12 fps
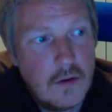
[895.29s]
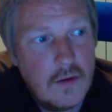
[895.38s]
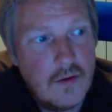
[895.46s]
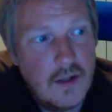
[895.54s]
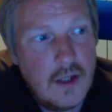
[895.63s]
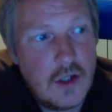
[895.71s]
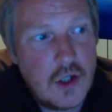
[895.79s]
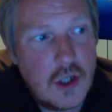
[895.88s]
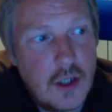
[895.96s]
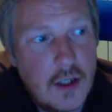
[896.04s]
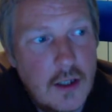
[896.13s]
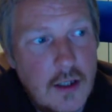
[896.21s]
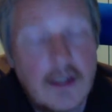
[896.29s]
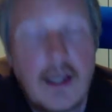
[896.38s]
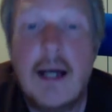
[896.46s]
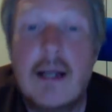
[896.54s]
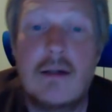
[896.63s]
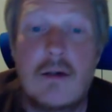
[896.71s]
CGI.
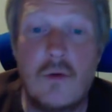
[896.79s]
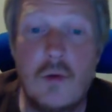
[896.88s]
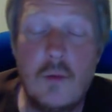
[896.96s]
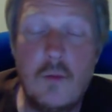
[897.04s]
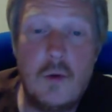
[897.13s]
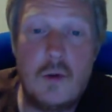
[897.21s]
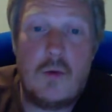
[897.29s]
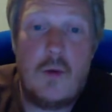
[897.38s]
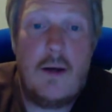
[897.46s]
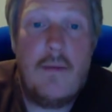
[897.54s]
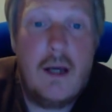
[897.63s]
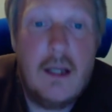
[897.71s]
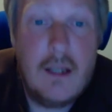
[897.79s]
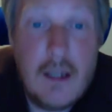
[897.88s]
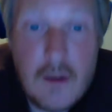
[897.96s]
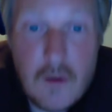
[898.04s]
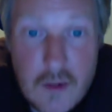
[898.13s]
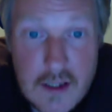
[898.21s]
Task Group was one I did
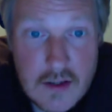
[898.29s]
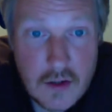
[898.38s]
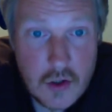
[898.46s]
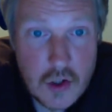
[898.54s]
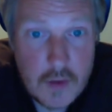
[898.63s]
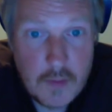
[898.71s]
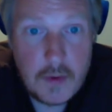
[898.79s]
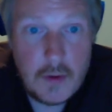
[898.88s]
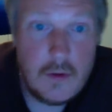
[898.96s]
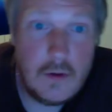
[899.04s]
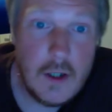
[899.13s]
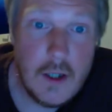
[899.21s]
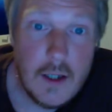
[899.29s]
a research upon.